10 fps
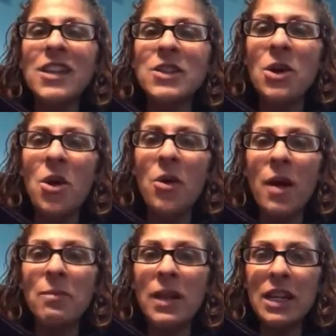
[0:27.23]
So
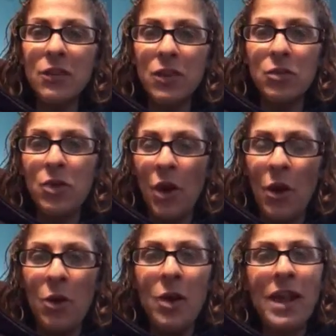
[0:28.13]
many of you
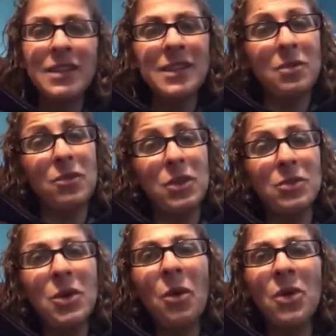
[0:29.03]
know, and some of you
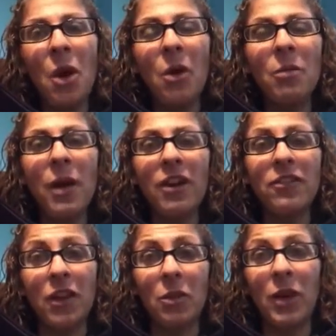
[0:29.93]
don't know, my
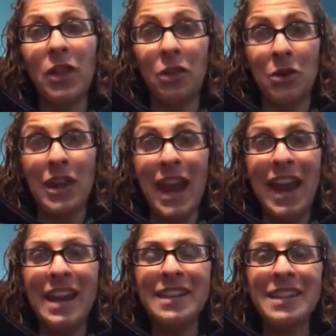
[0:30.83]
Featherweight
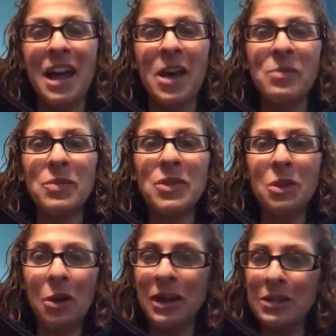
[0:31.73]
38
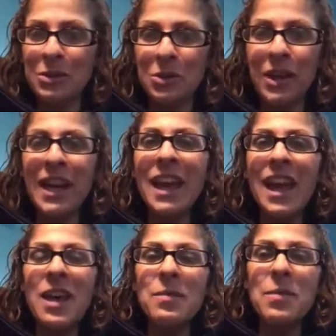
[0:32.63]
starting story.
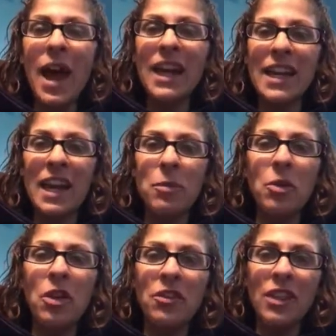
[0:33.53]
Back in
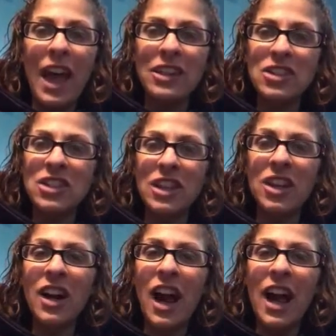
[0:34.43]
April of last
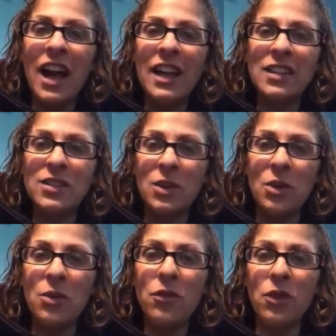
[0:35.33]
year, I
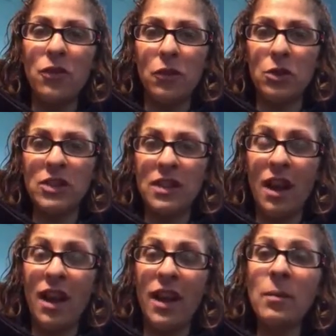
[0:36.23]
sewed for the first
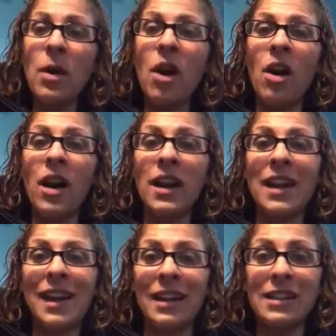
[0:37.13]
time on
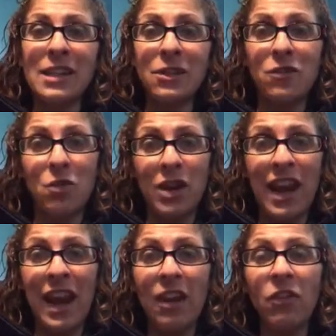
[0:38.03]
a
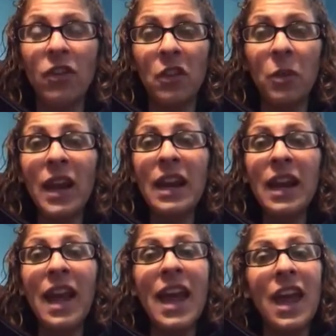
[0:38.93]
1948
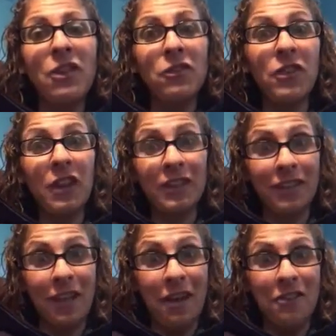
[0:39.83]
Featherweight and fell
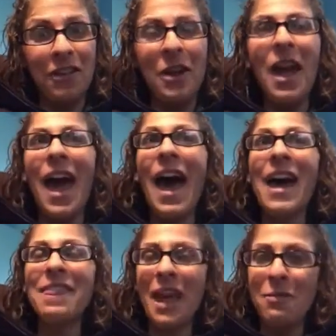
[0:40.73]
in love.
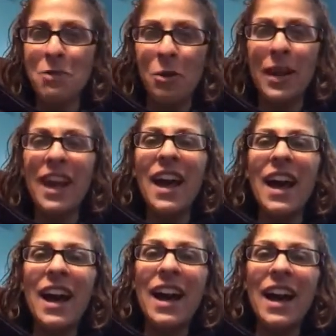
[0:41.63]
At that moment,
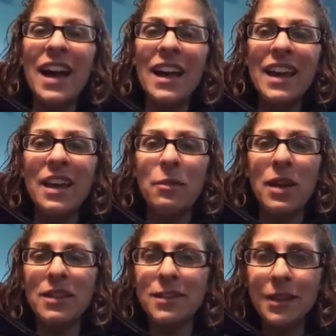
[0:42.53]
I am
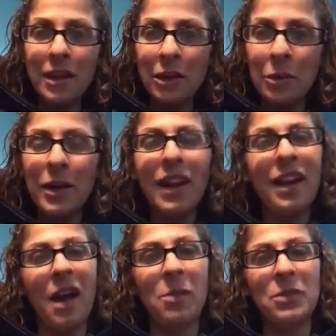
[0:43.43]
a sucker when
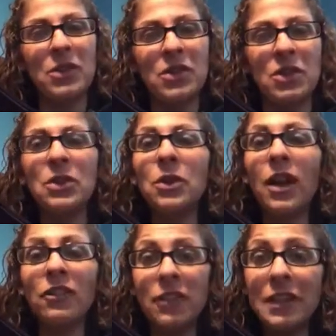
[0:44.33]
it comes to
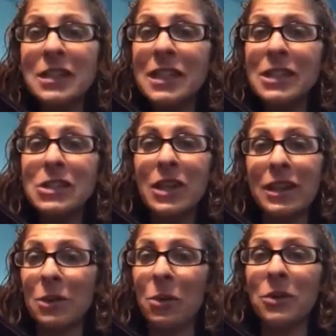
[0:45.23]
vintage
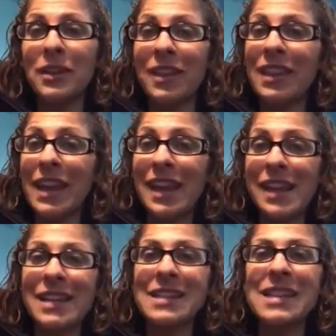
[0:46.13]
and old
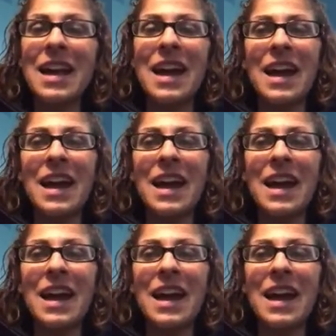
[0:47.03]
things.